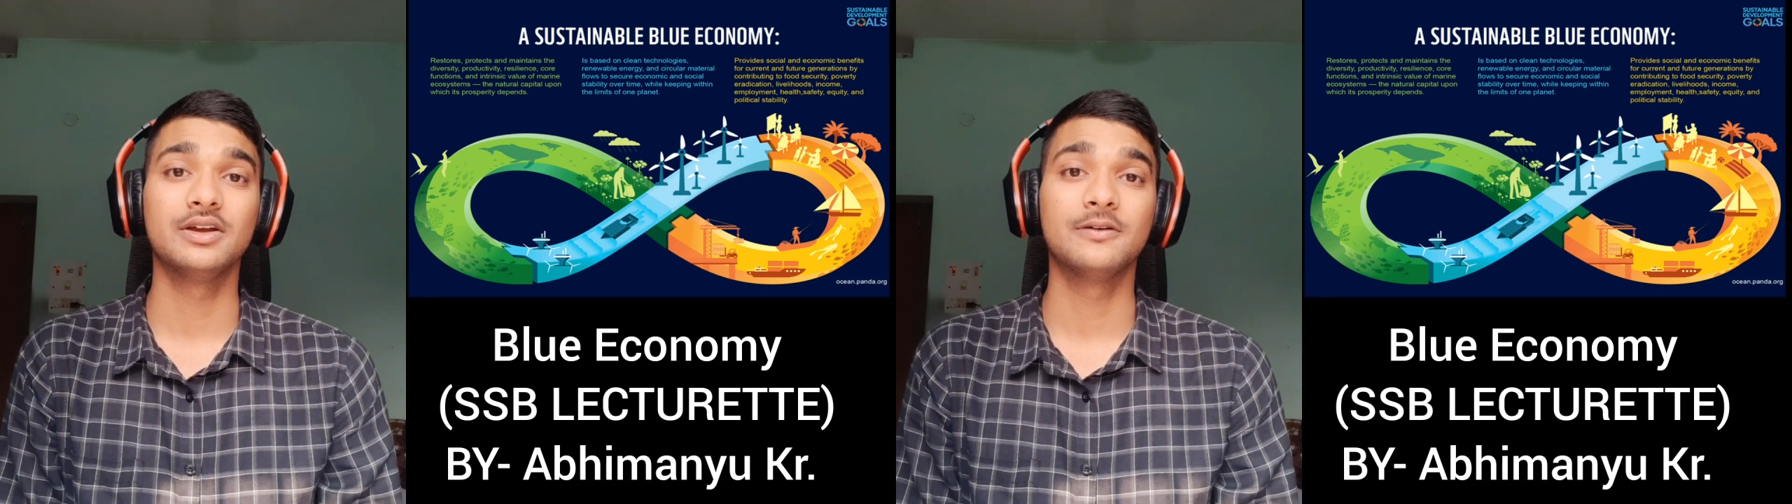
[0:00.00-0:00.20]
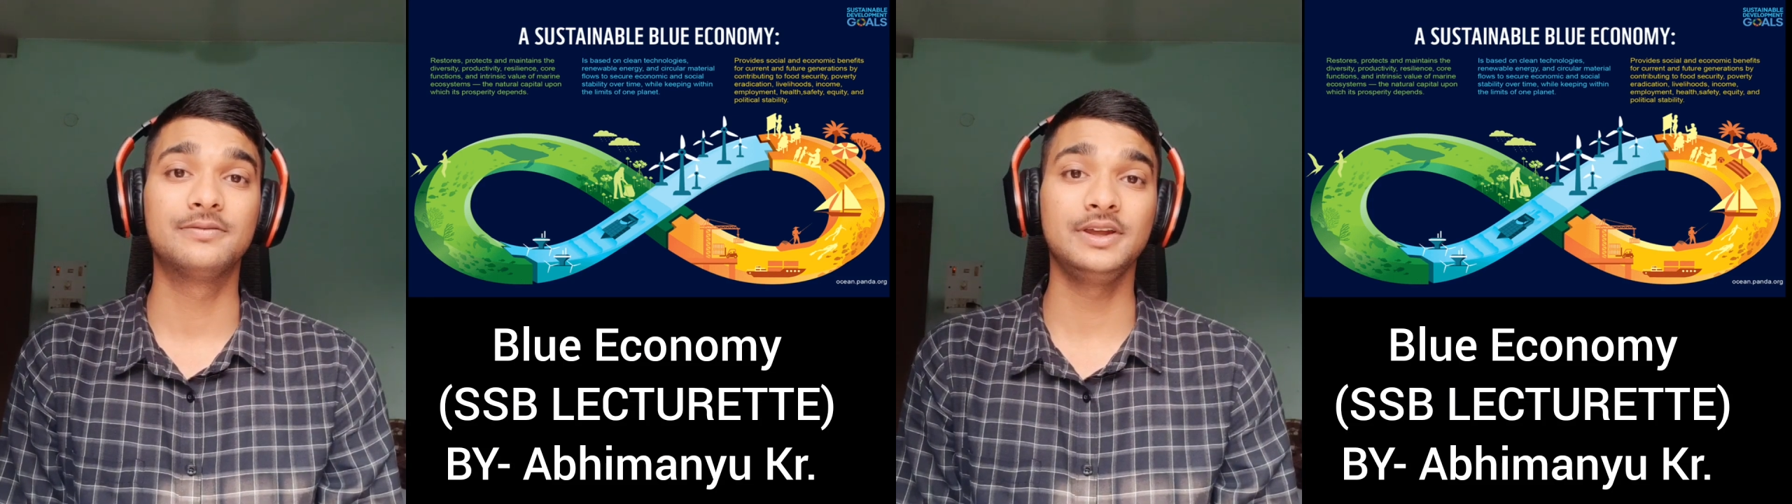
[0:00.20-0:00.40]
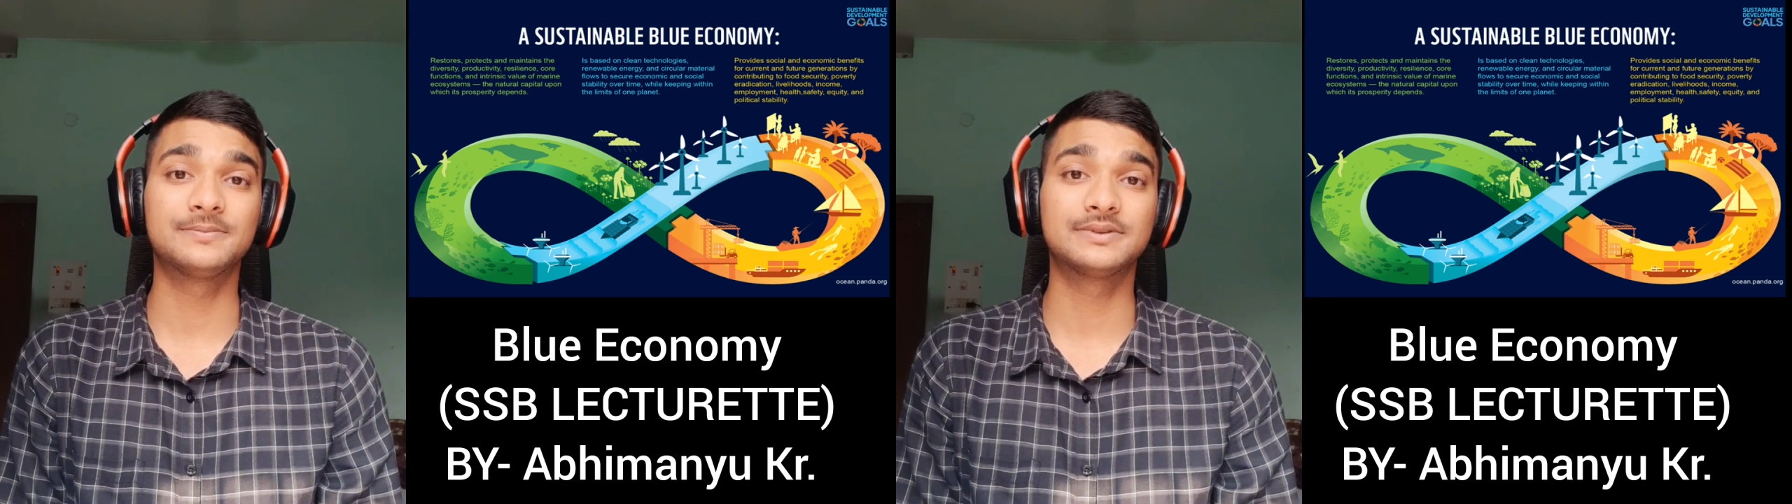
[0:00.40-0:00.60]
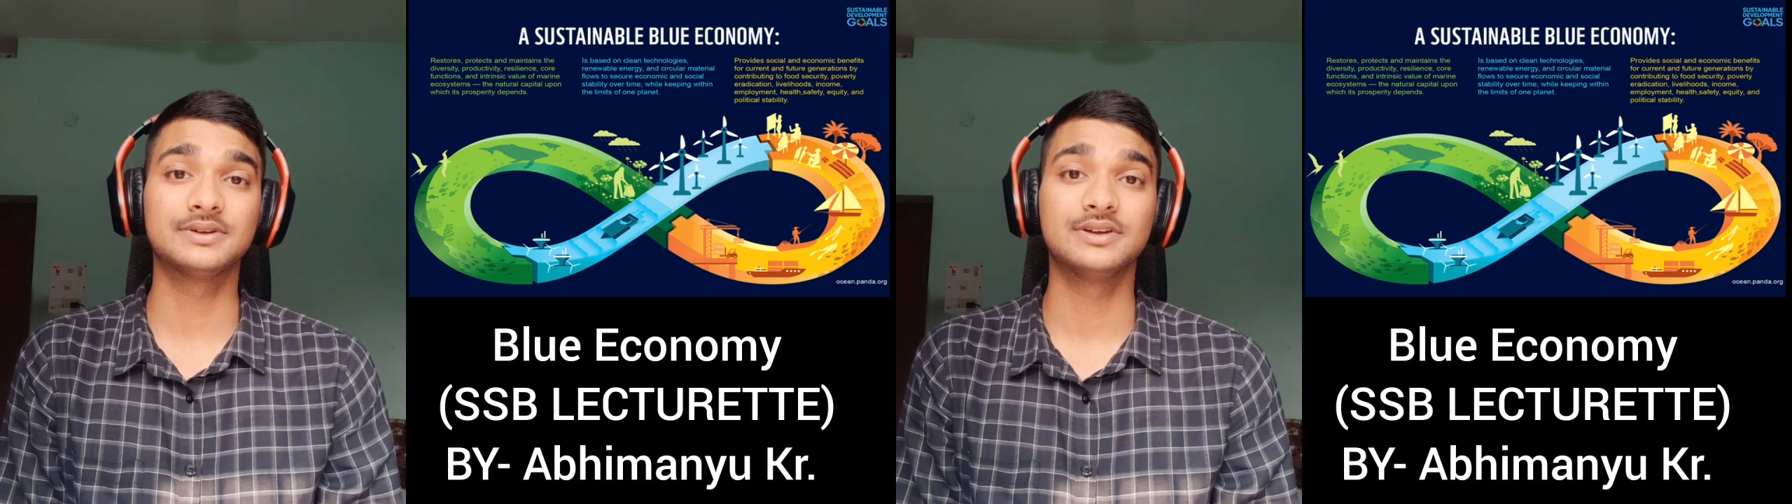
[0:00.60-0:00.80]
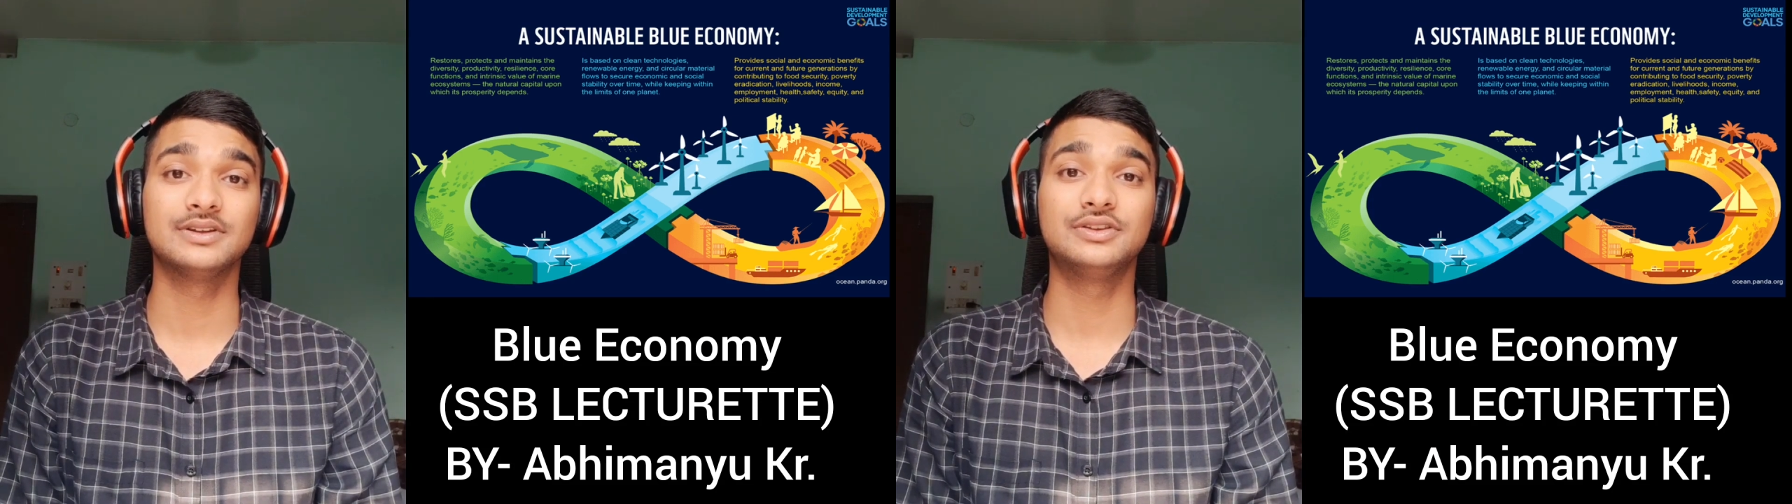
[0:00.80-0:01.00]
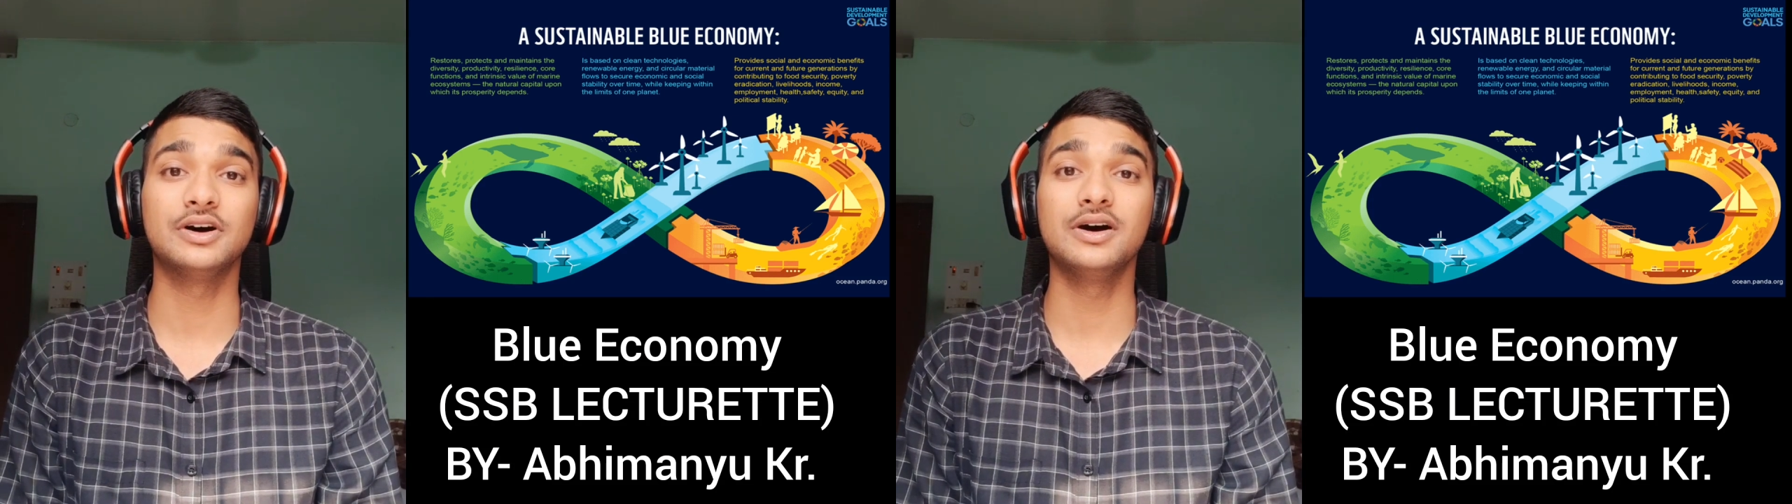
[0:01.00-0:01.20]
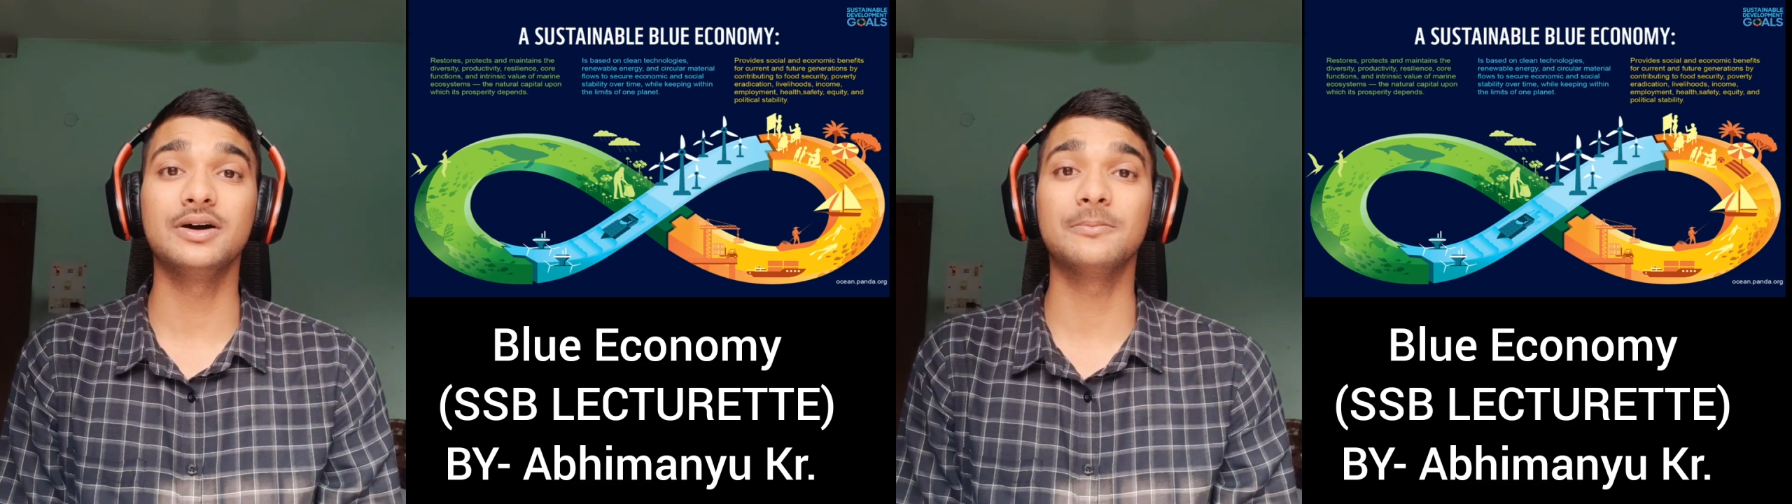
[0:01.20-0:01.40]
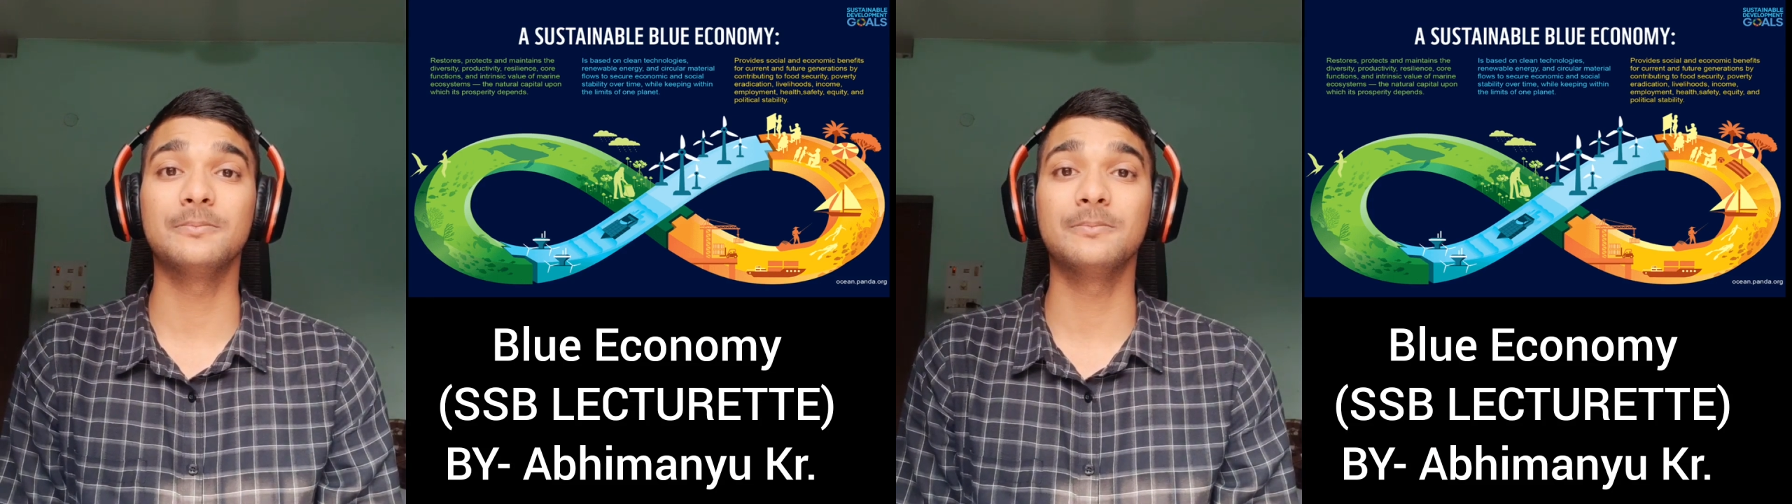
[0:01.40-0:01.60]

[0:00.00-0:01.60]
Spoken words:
Fifth, the